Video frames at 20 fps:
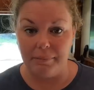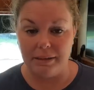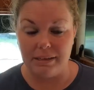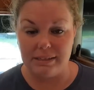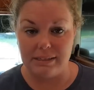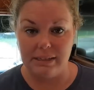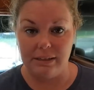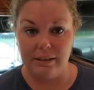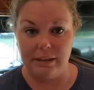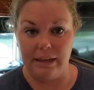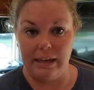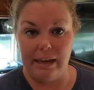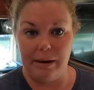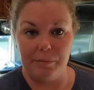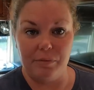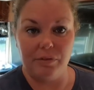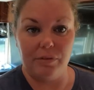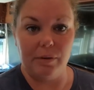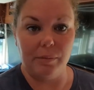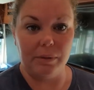But I'm going to steal the
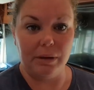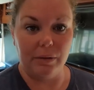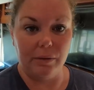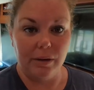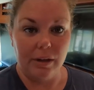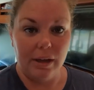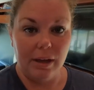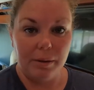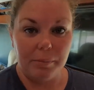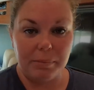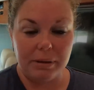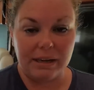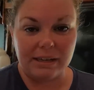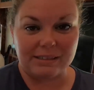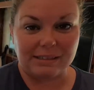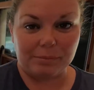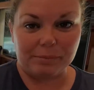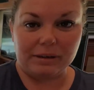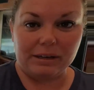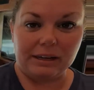camera from you. Yeah, go for it.
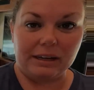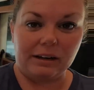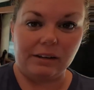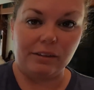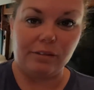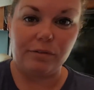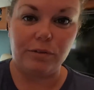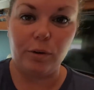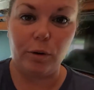Because I'm going to get on the